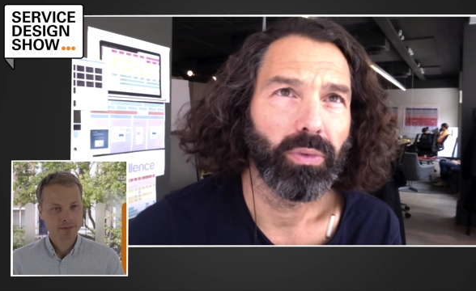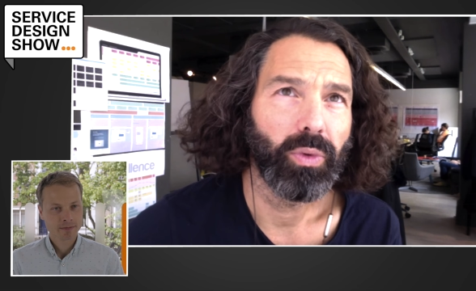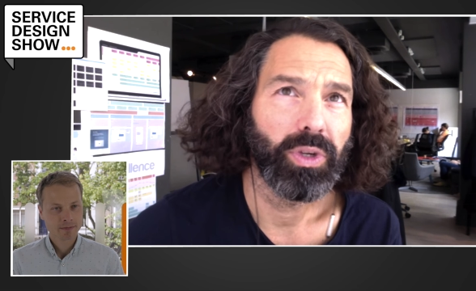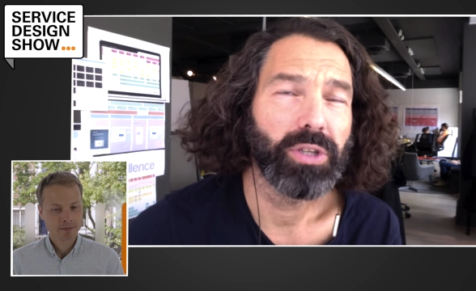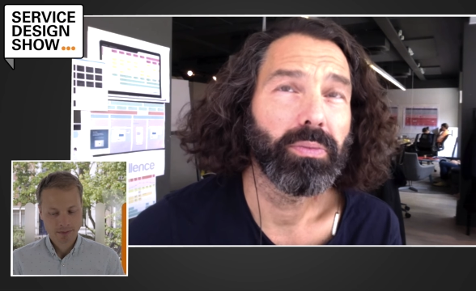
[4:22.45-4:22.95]

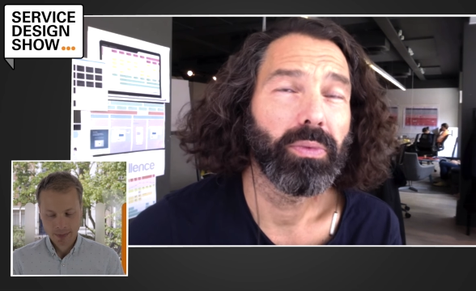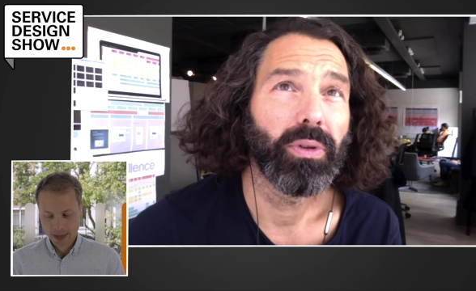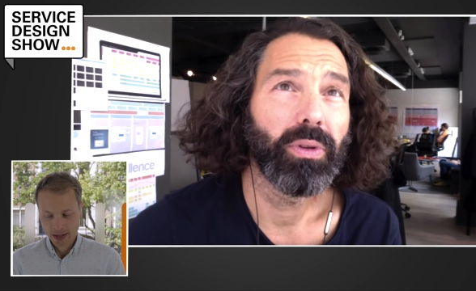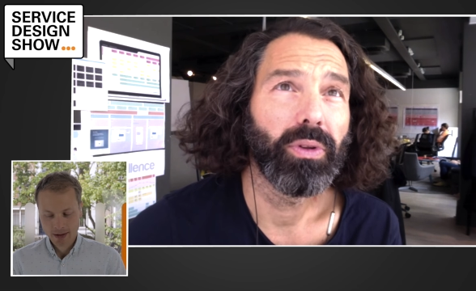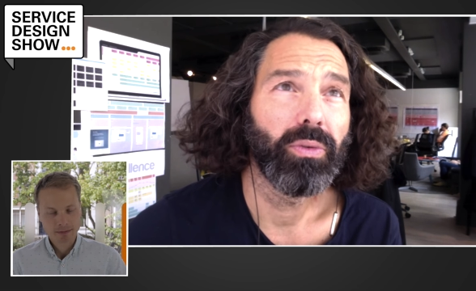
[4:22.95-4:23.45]
Speaker 1: which
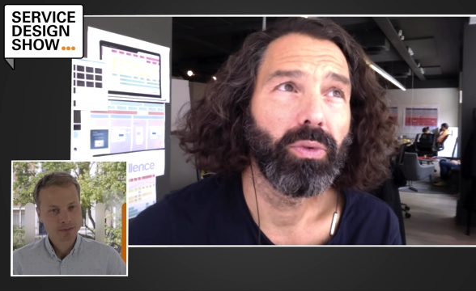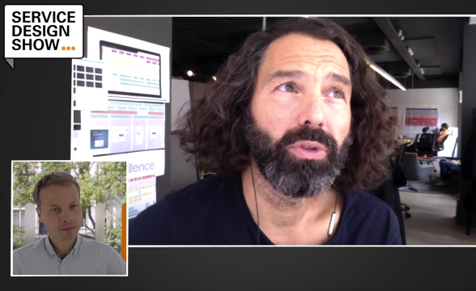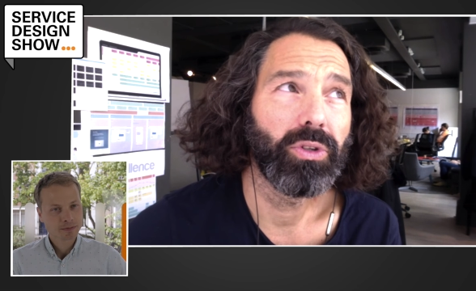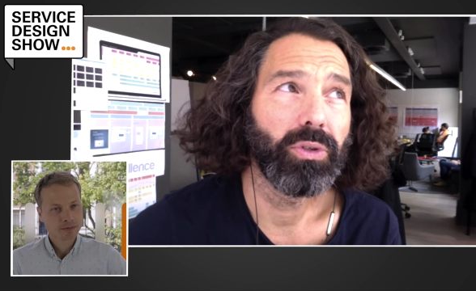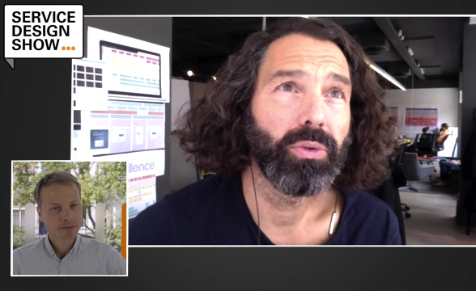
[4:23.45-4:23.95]

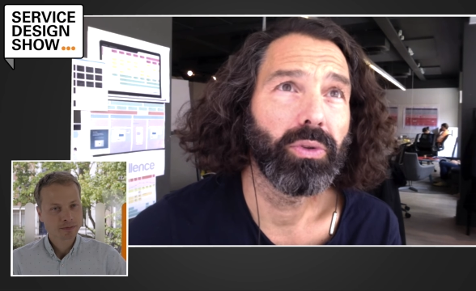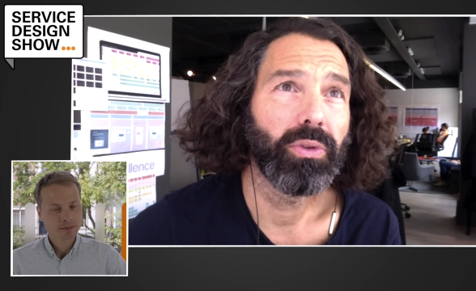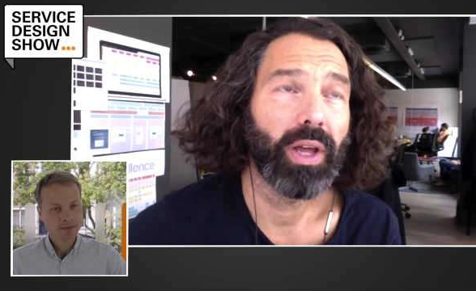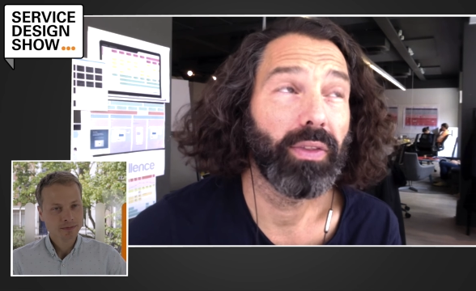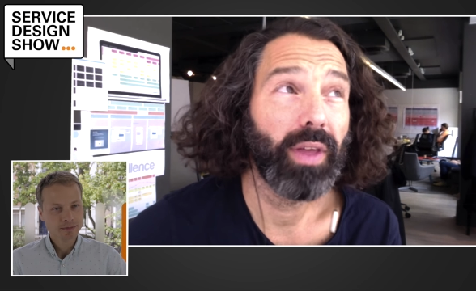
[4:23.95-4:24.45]
do
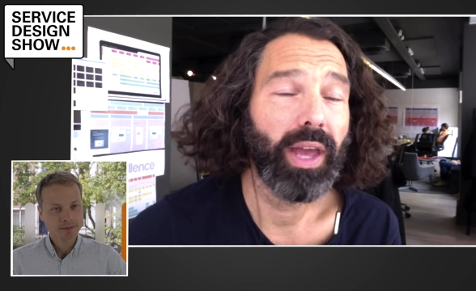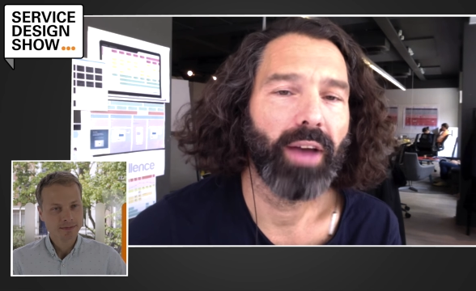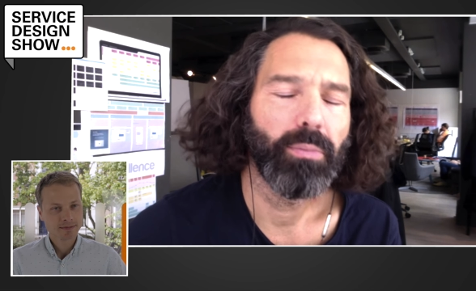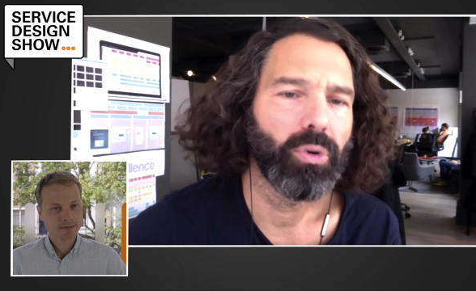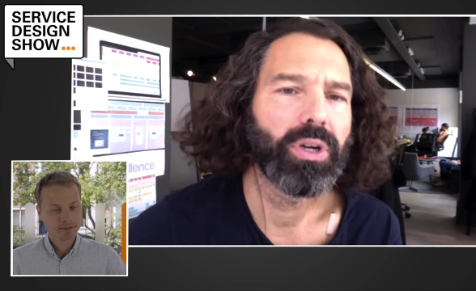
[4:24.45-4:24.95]
that they
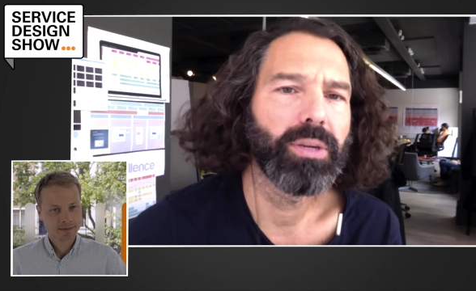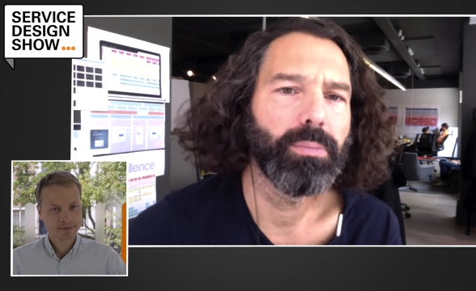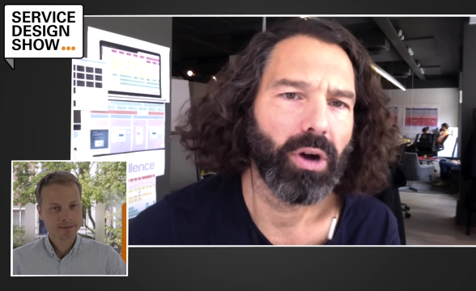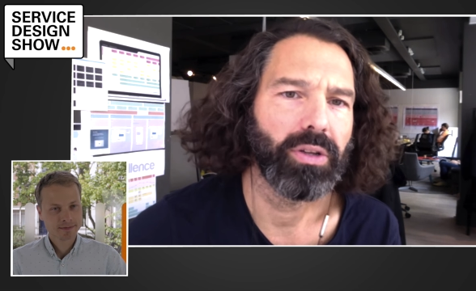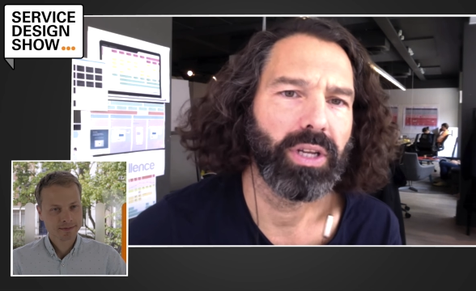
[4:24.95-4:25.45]
have more
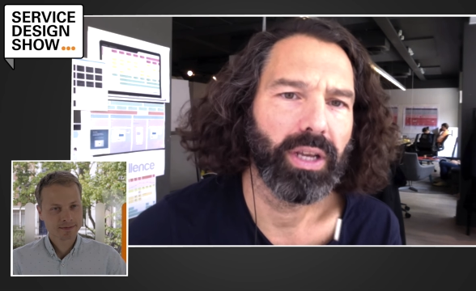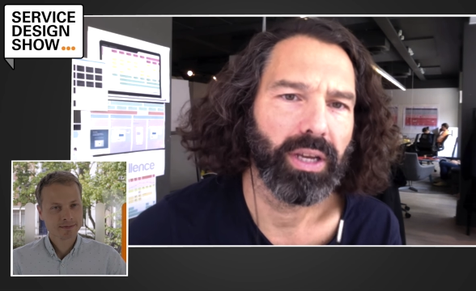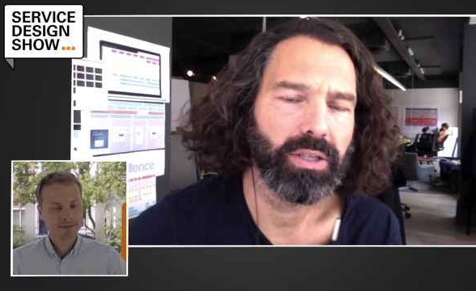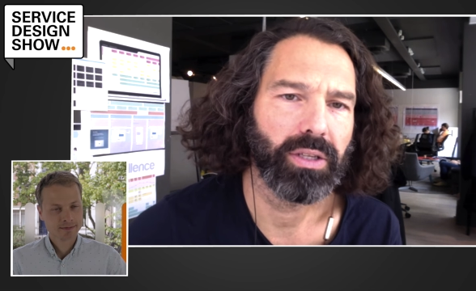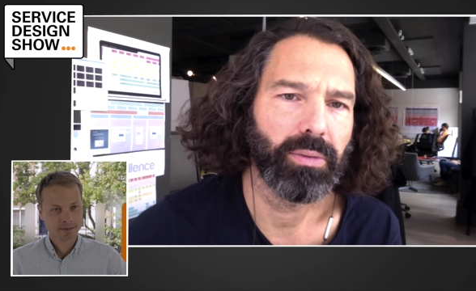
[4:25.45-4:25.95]
demanding
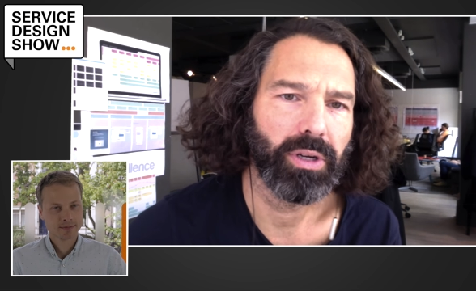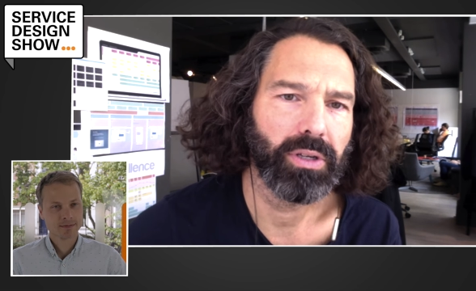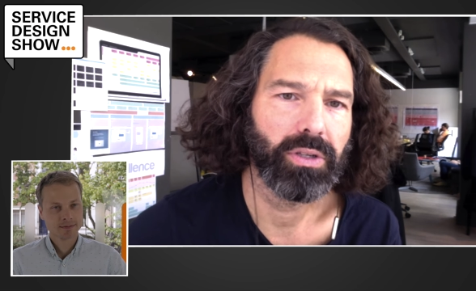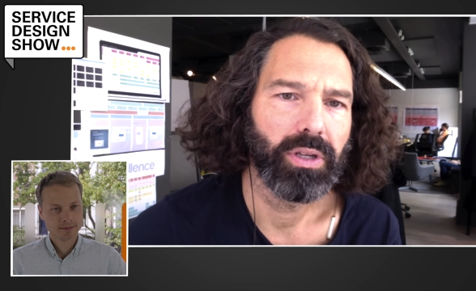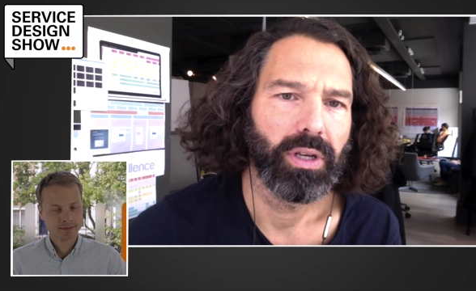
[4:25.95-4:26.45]

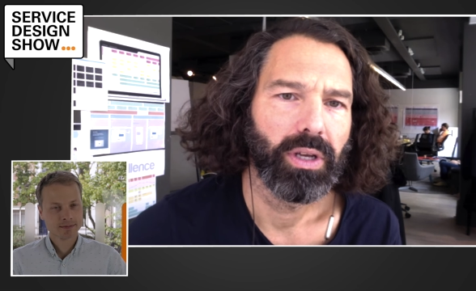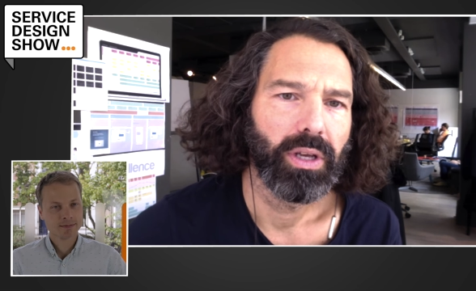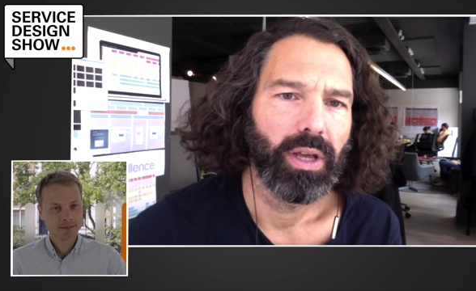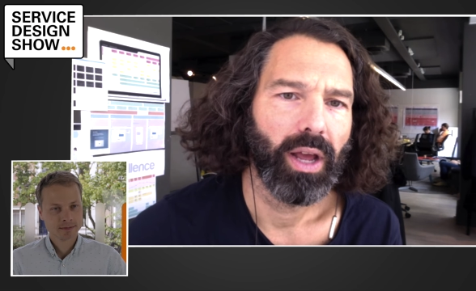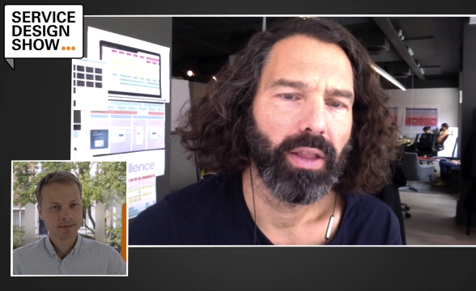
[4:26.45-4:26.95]
customers
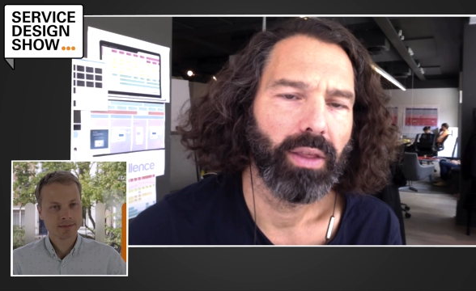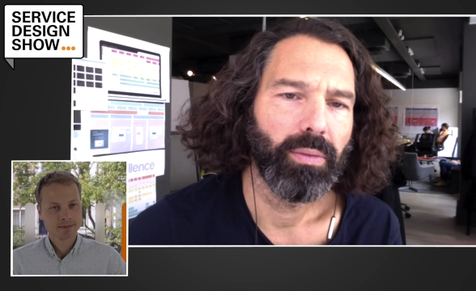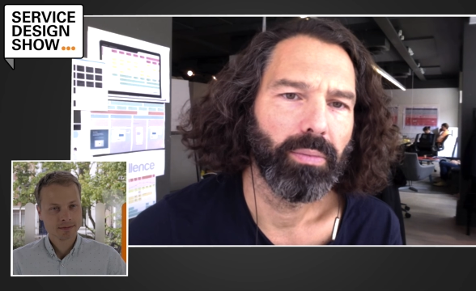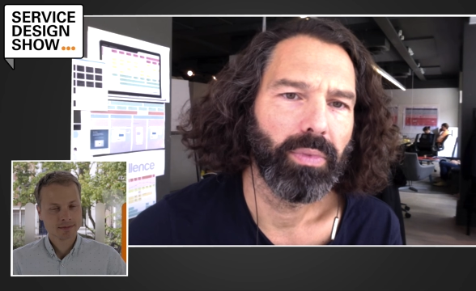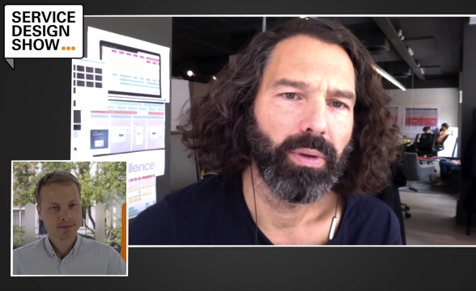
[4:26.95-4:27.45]
uh, the,
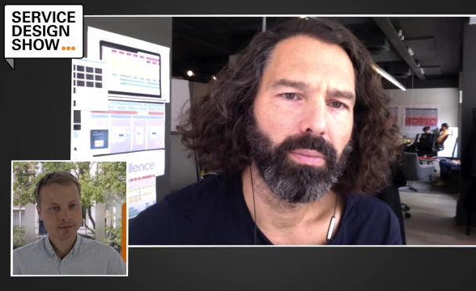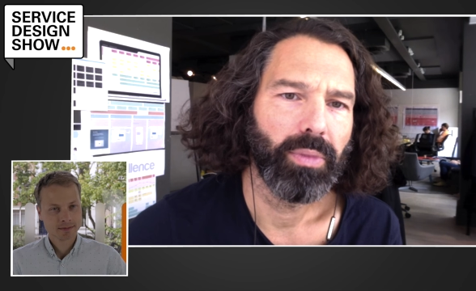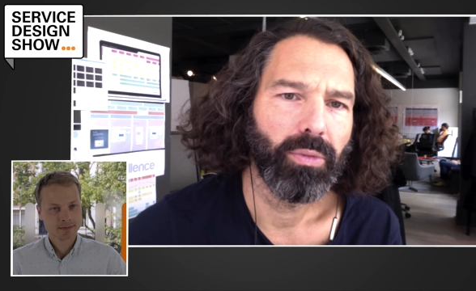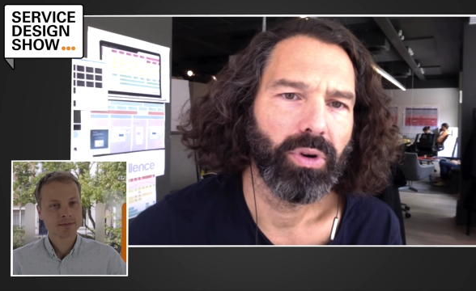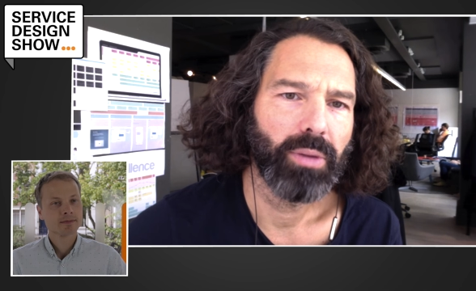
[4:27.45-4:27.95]
the,
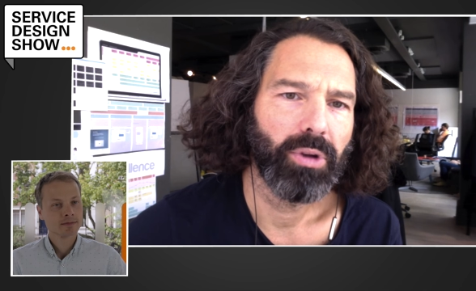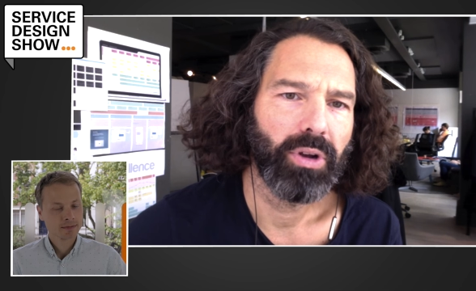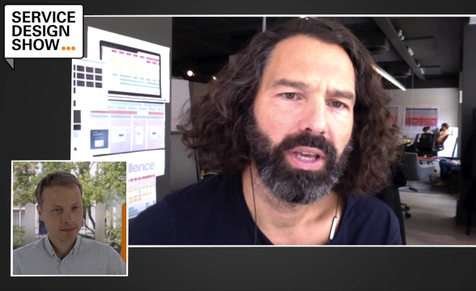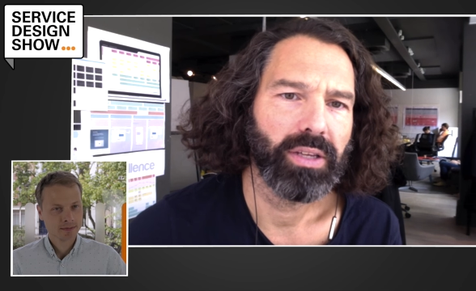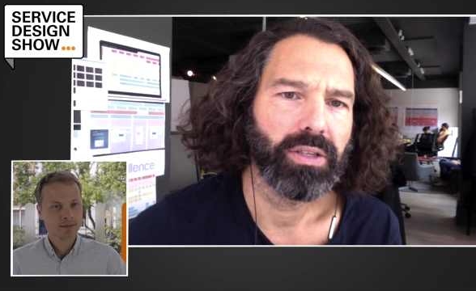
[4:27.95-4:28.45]
the more
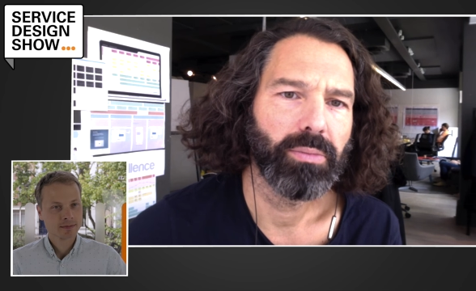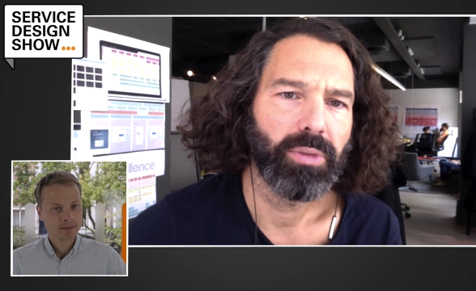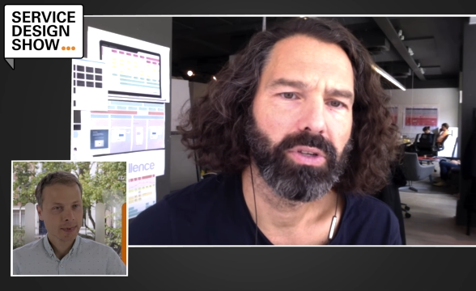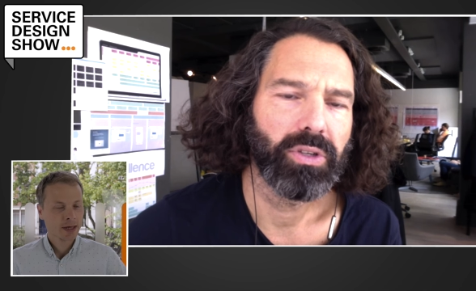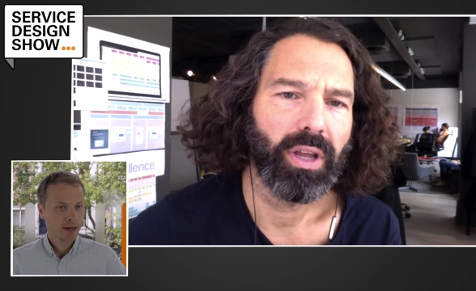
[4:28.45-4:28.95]
demanding
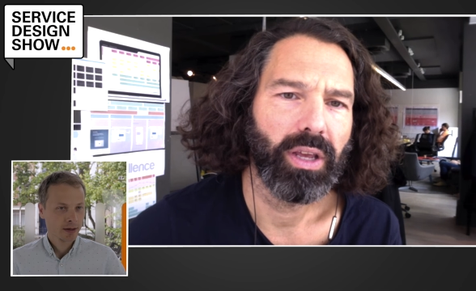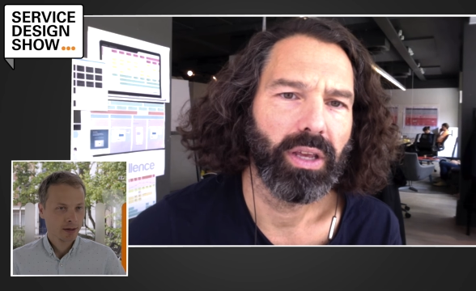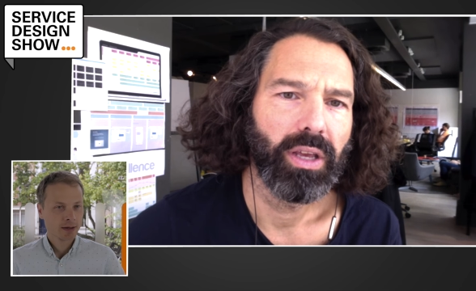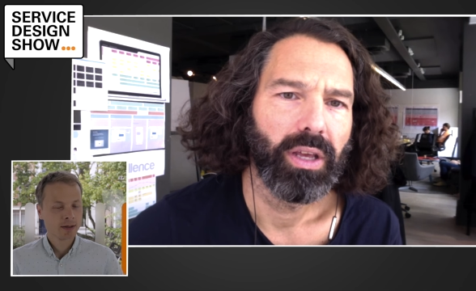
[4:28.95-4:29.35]
customers they